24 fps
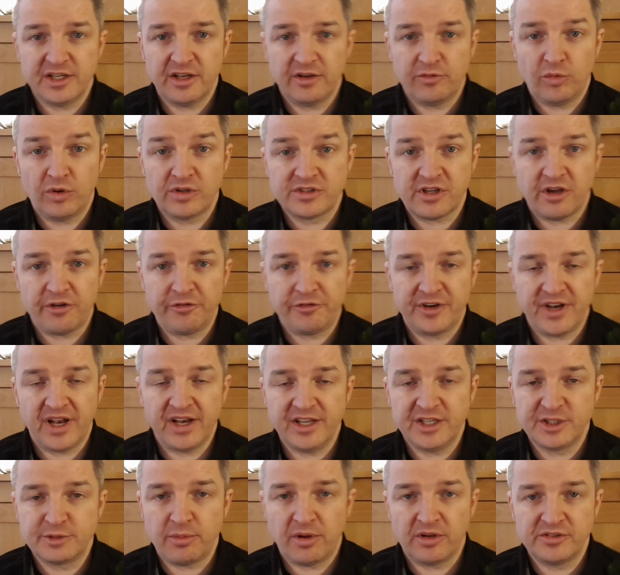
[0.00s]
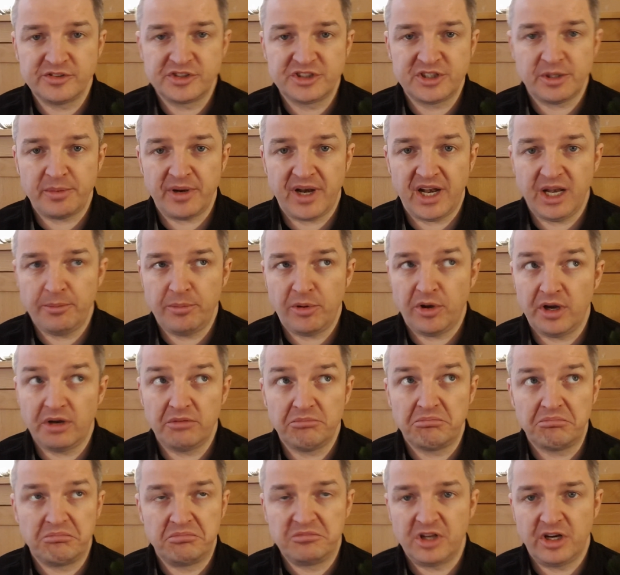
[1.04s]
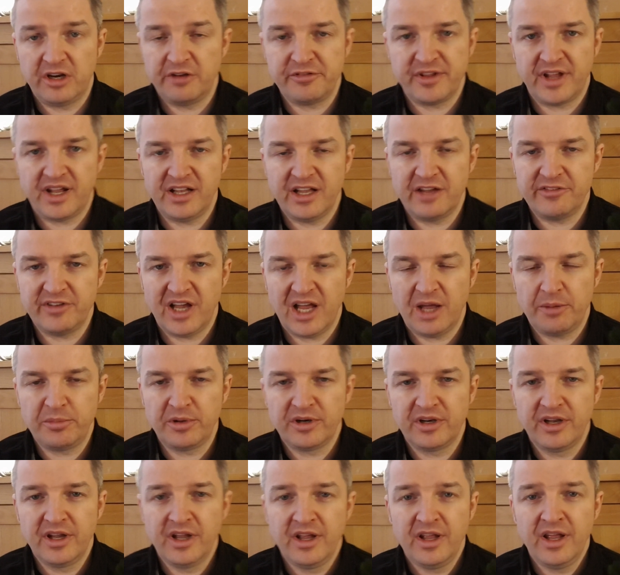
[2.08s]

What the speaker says: was offered any sponsorship at any point, don't know if that'll ever happen,